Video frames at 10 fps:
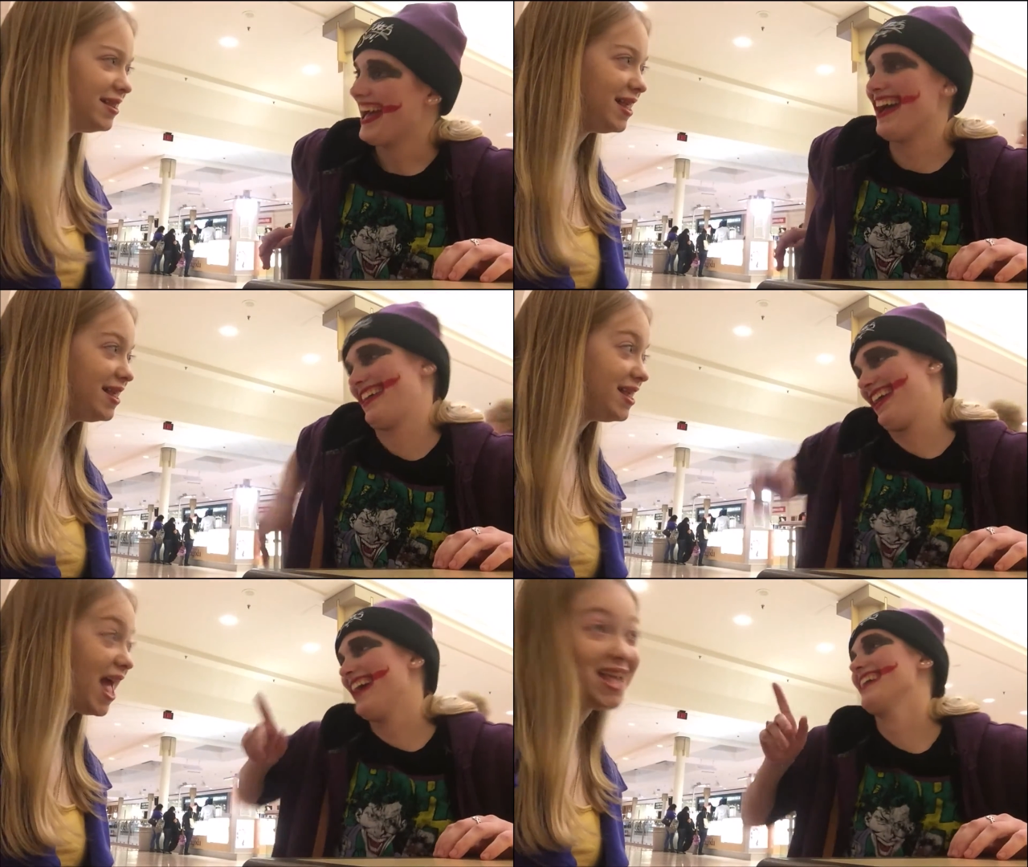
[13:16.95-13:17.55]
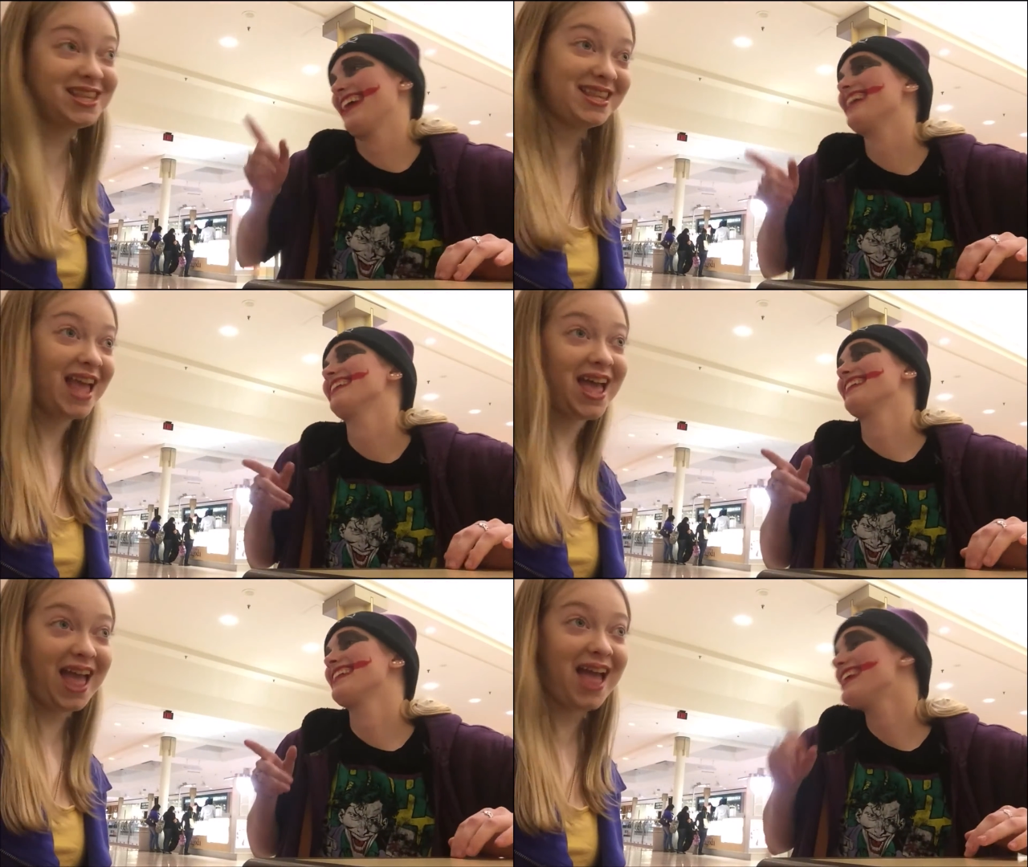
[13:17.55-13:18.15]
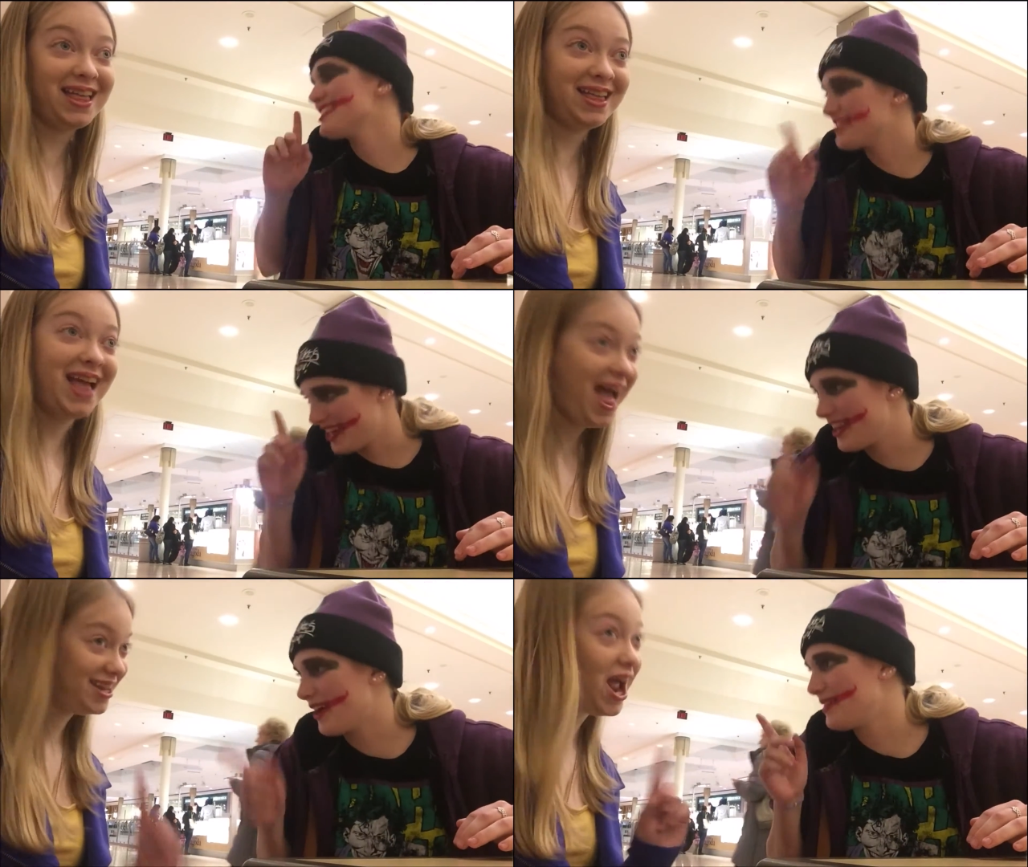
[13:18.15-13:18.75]
Speaker 1: Hey,
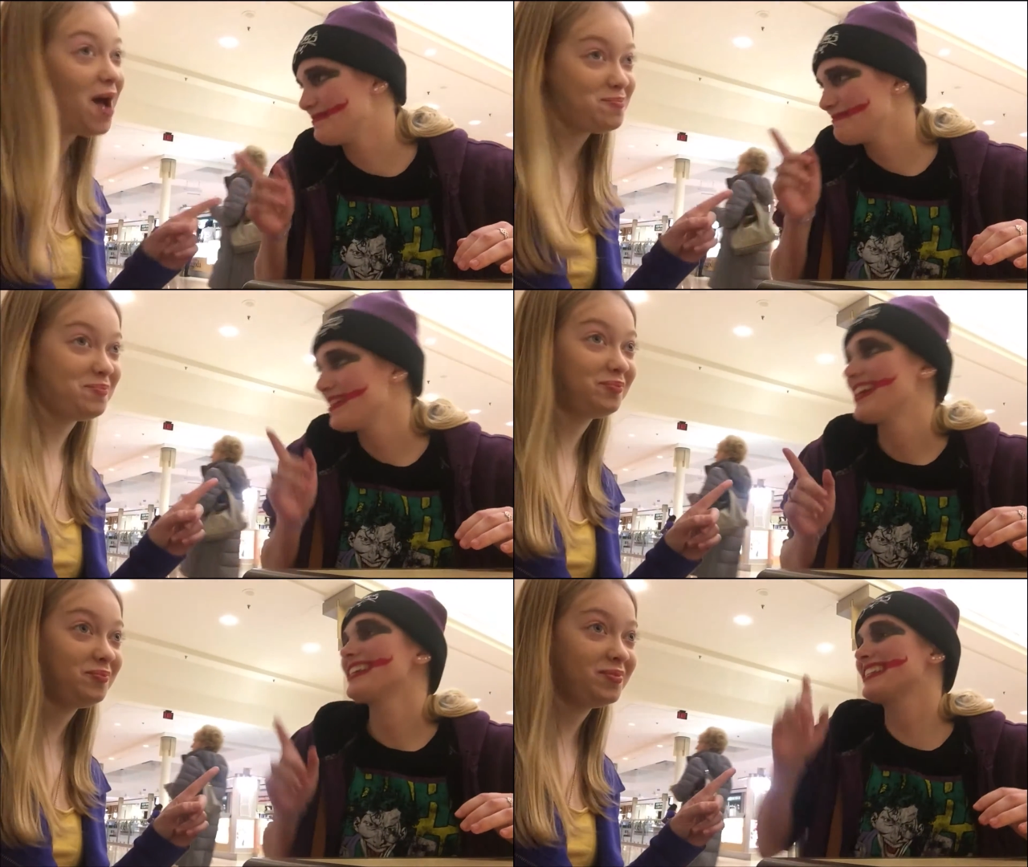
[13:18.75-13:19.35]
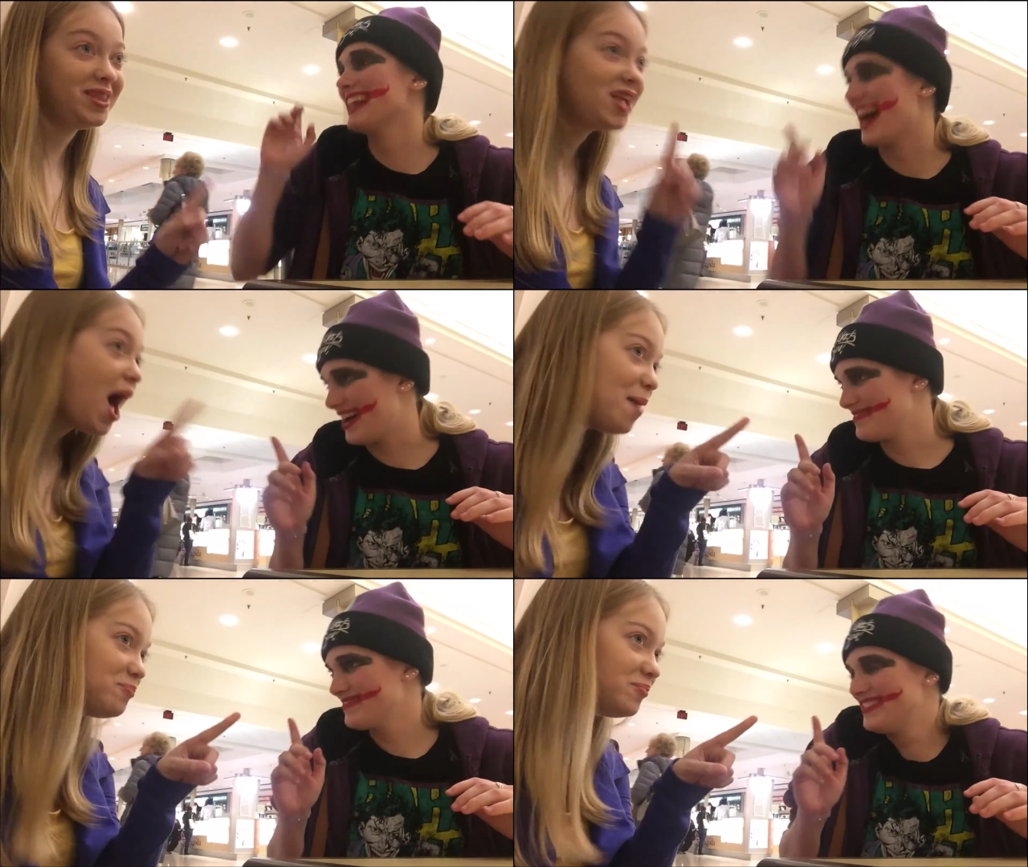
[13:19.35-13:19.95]
shut up. Stop.